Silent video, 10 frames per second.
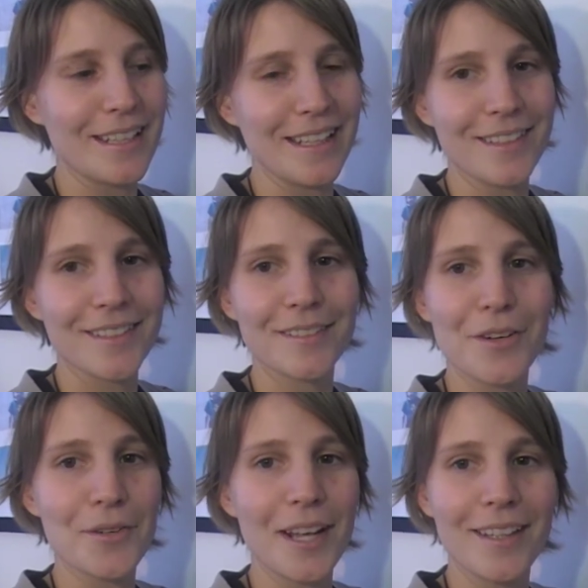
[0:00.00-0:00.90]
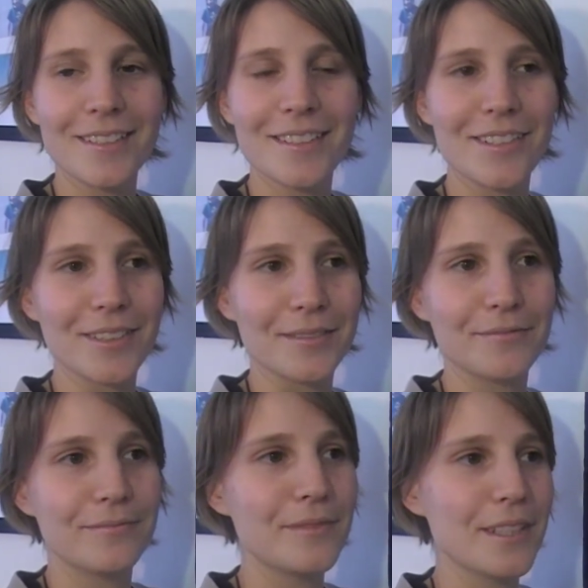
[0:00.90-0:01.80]
like Stonehenge
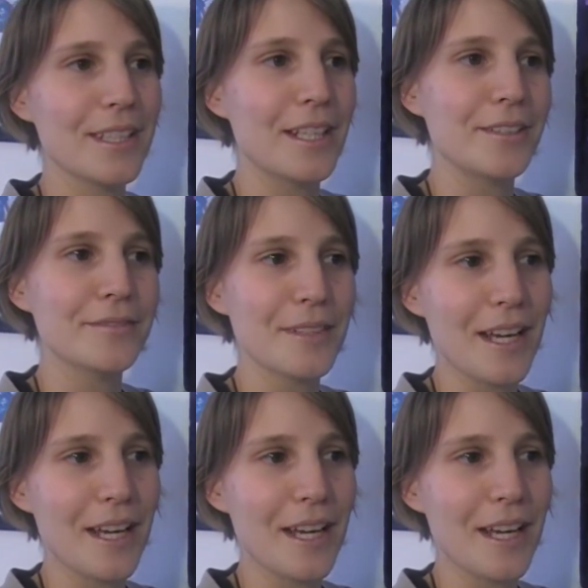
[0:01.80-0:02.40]
or, you know,